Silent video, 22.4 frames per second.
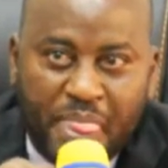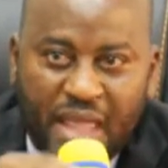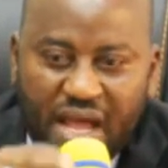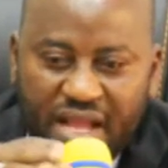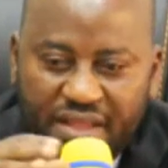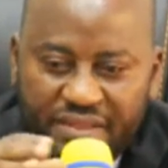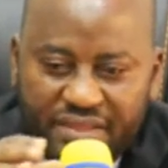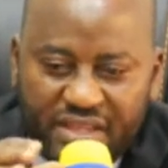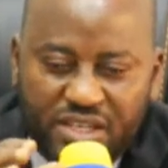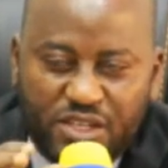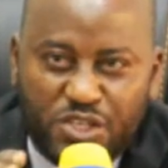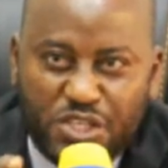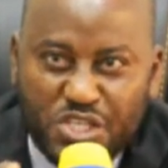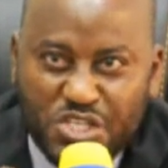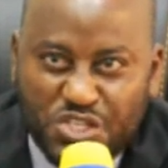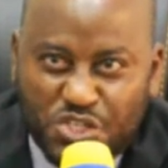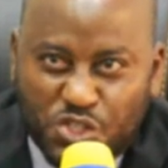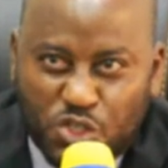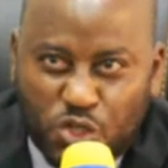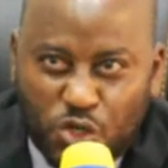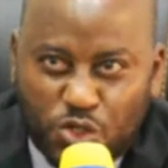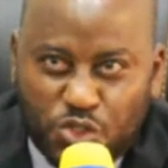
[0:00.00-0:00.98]
and then
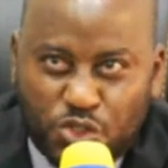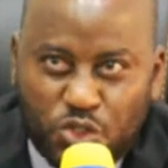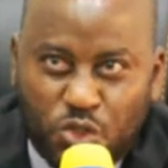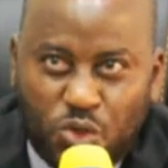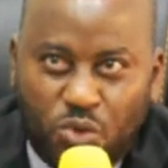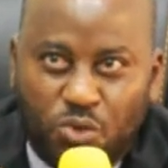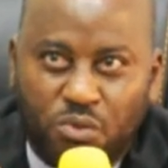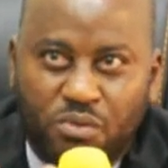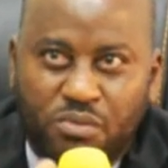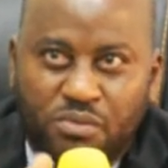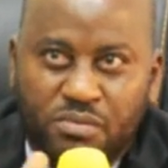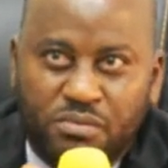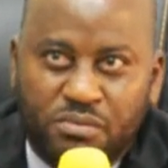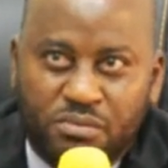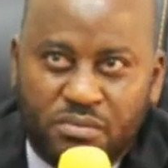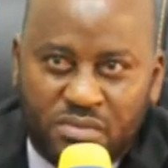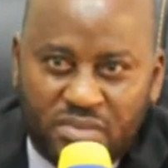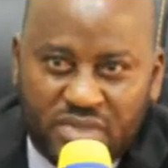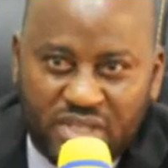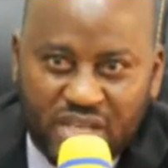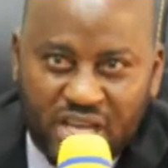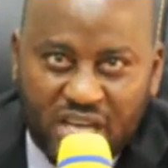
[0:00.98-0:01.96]
restructure
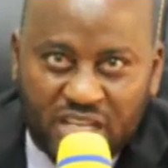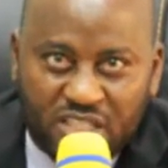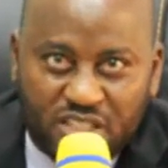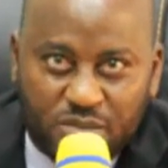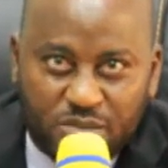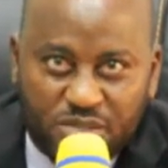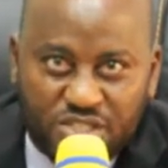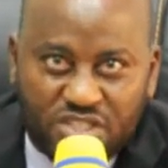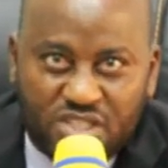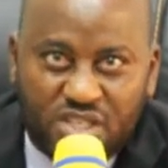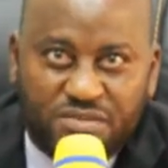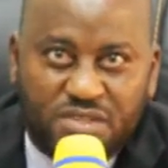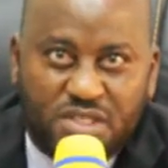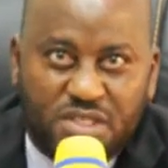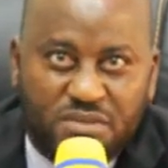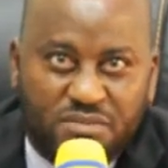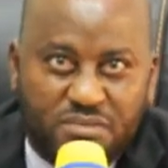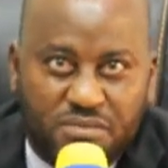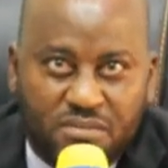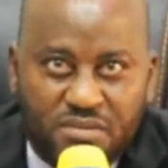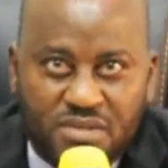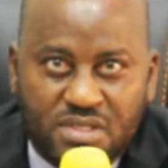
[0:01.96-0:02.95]
the administrative